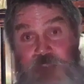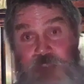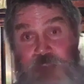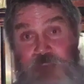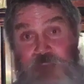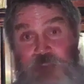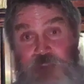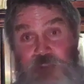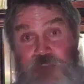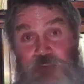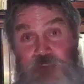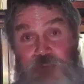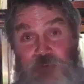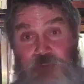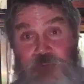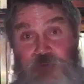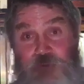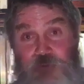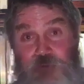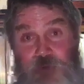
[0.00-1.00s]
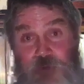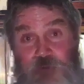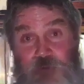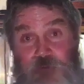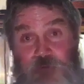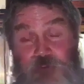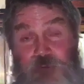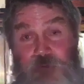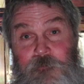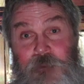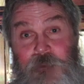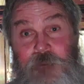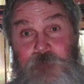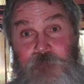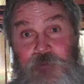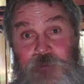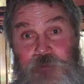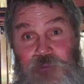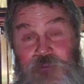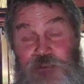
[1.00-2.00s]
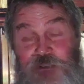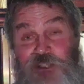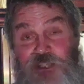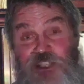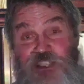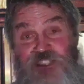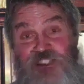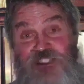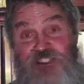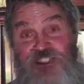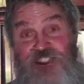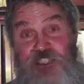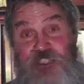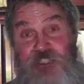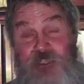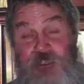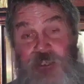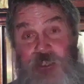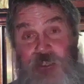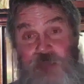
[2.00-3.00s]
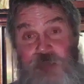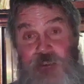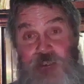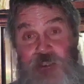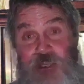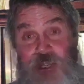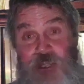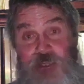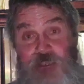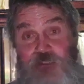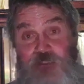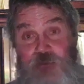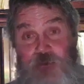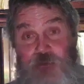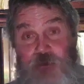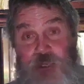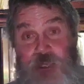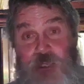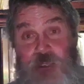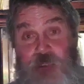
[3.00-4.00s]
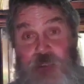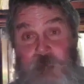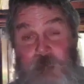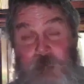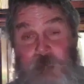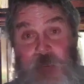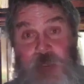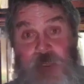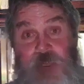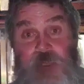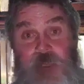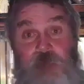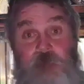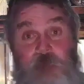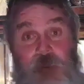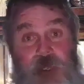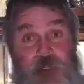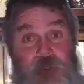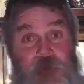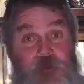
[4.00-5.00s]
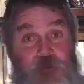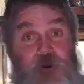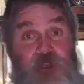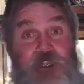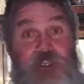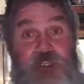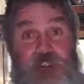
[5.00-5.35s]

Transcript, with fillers: have themselves entered into the scroll of remembrance, see the heaven God is creating,